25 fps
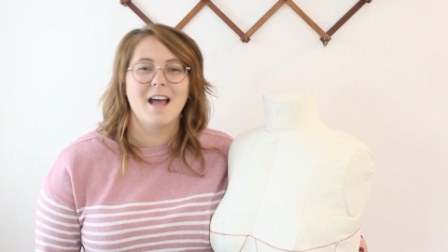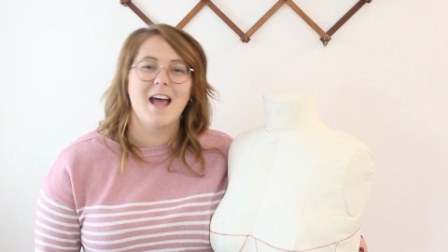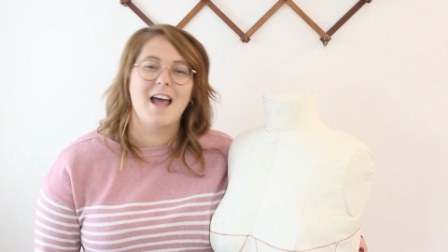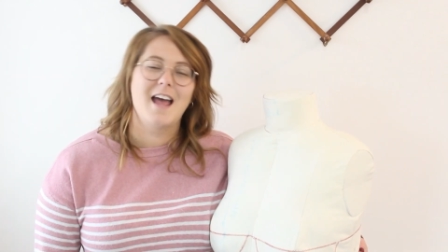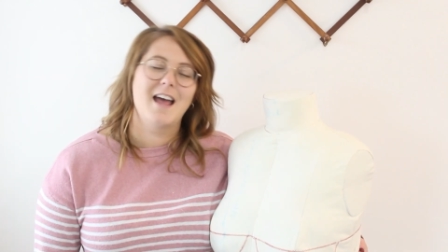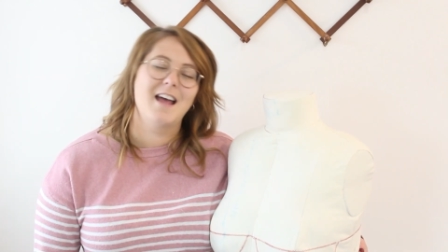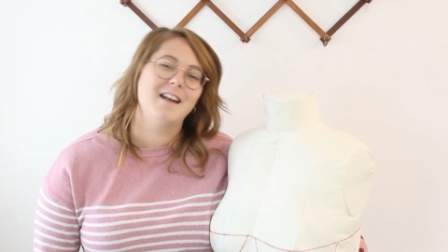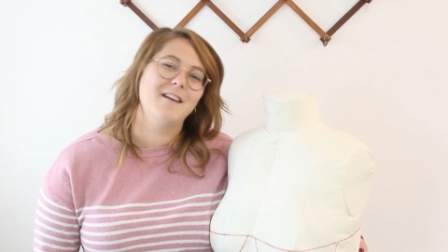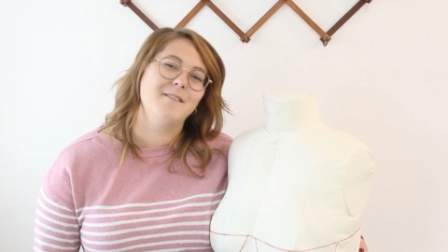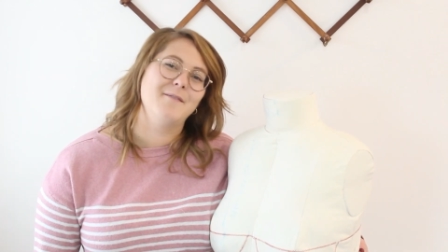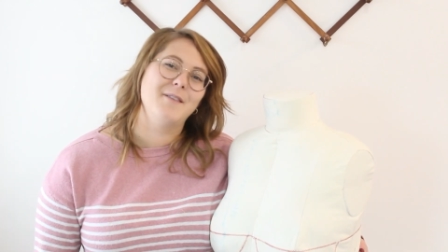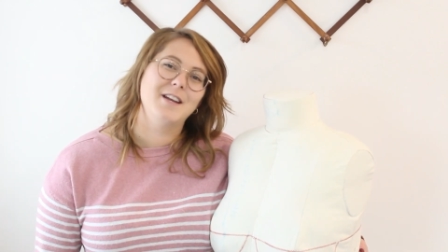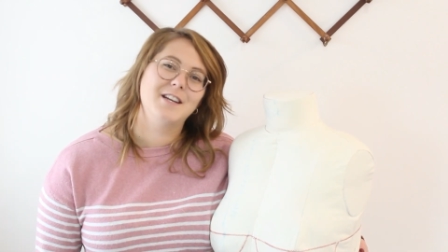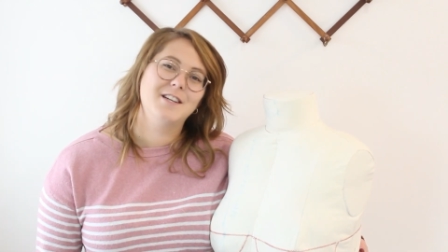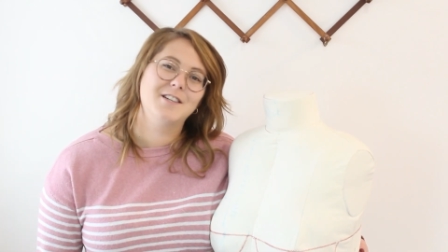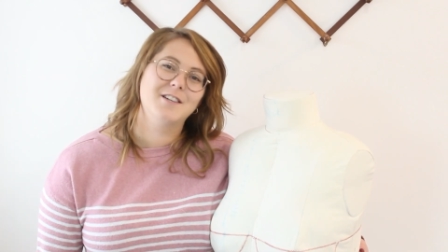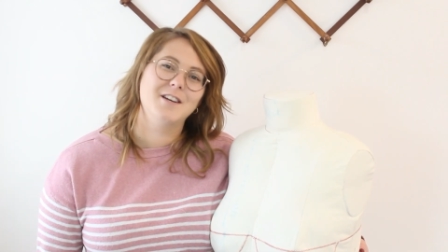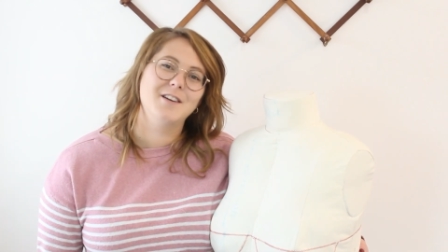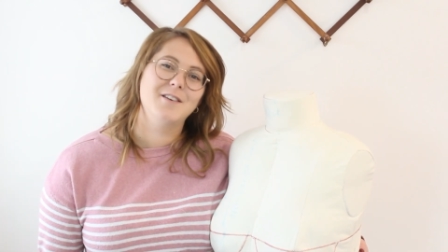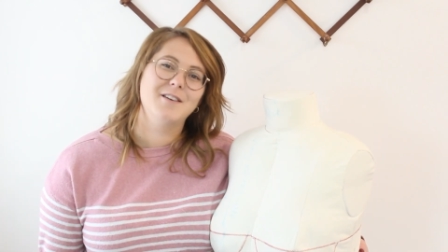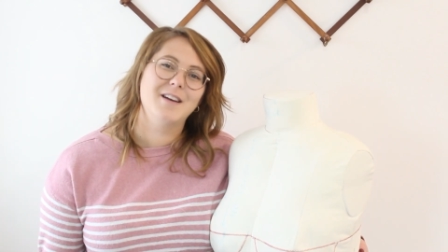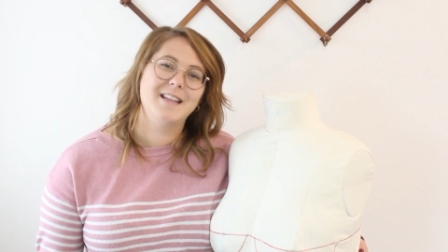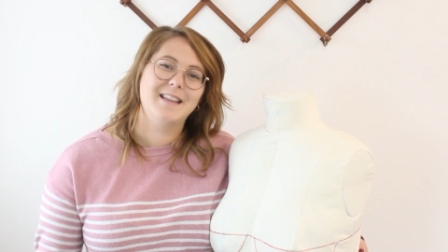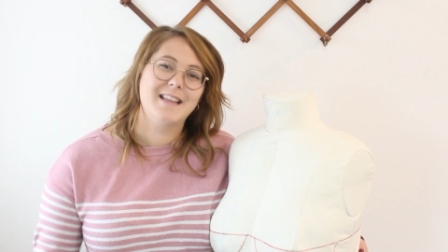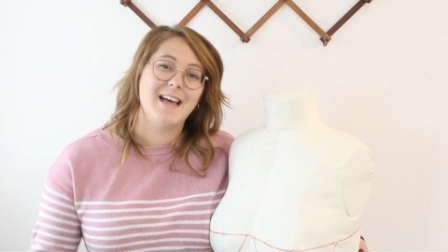And make sure
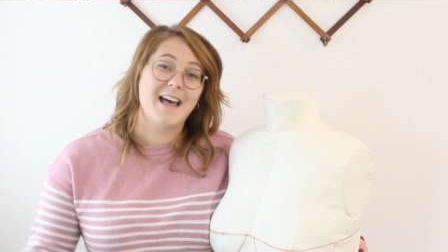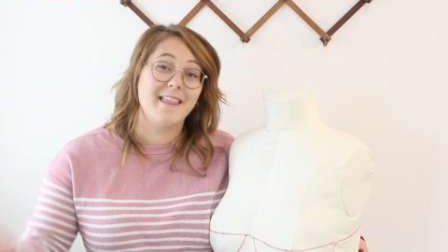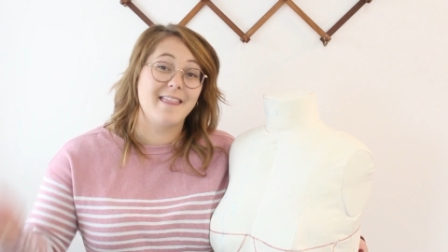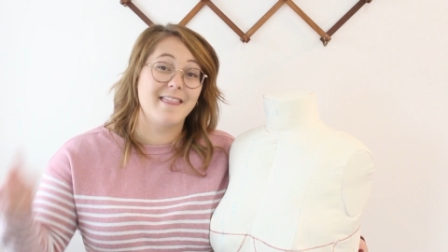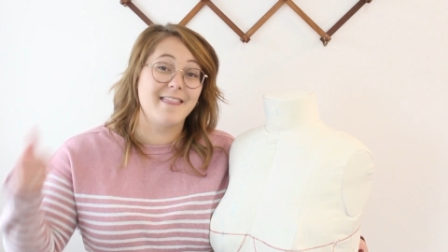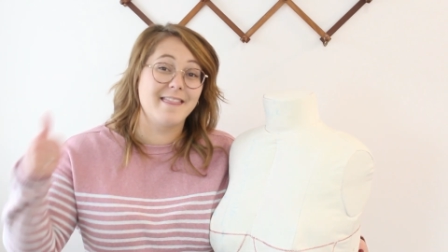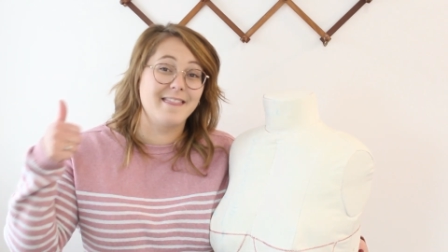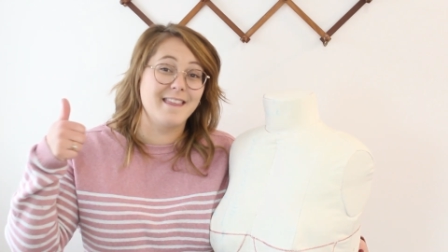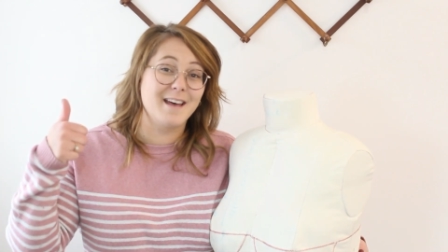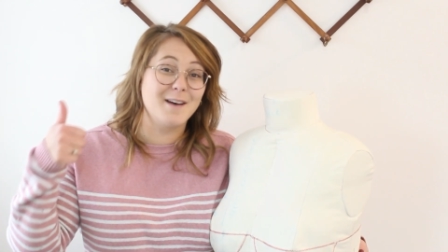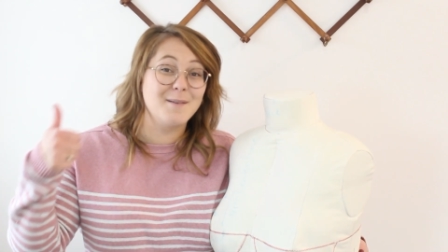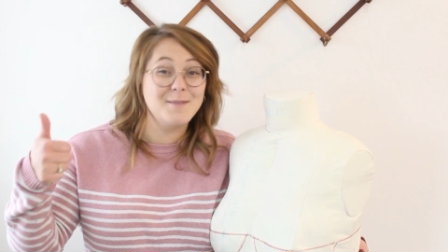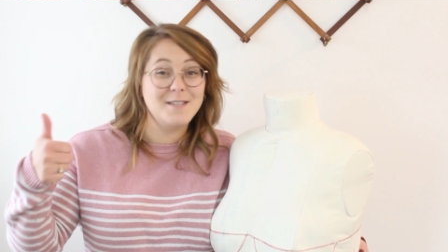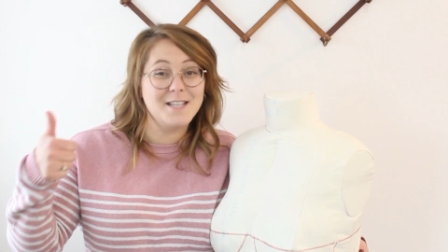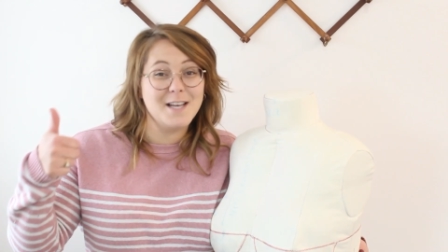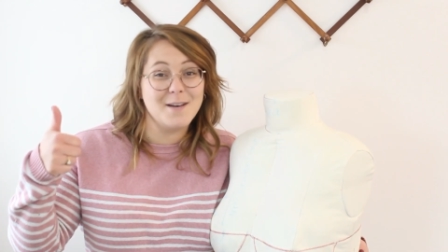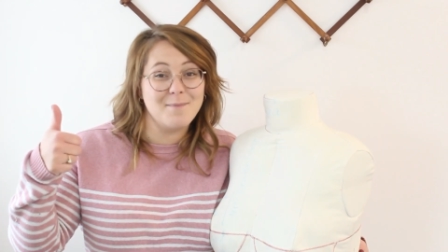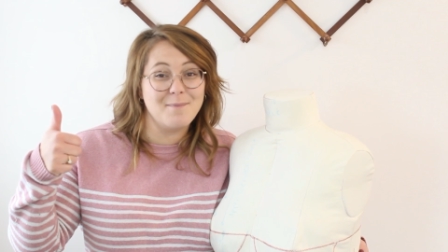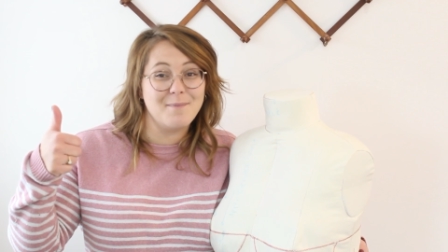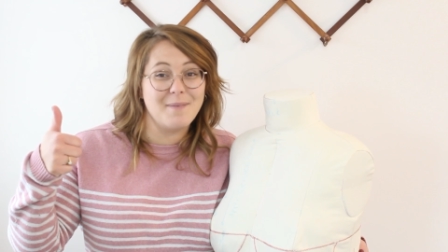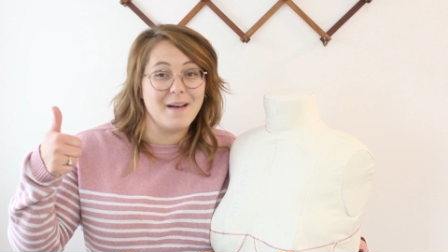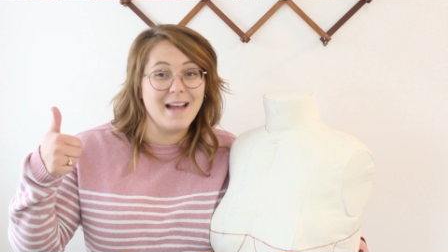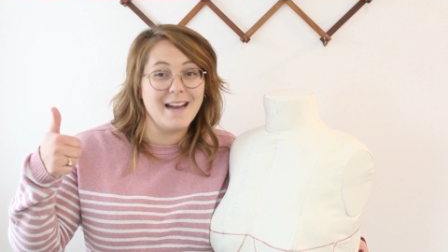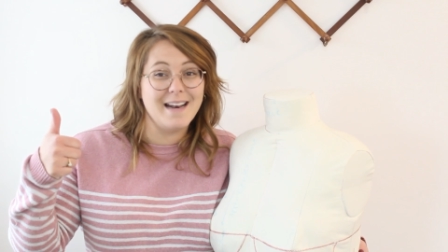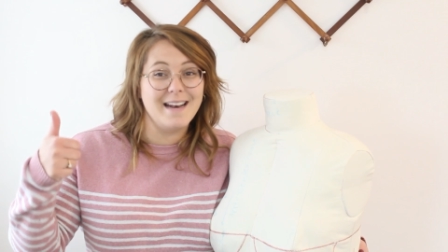you hit that thumbs
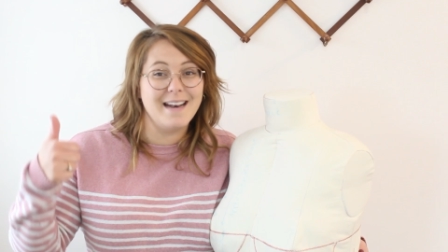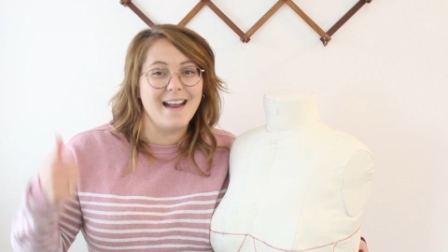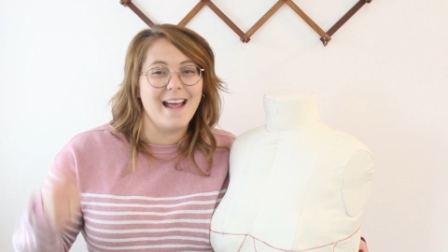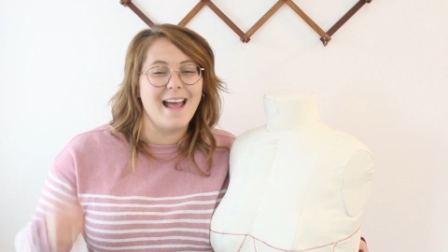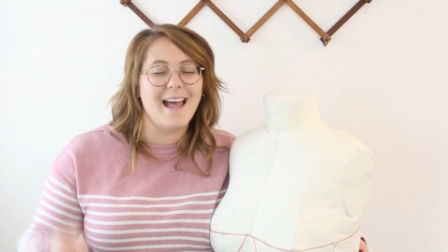up button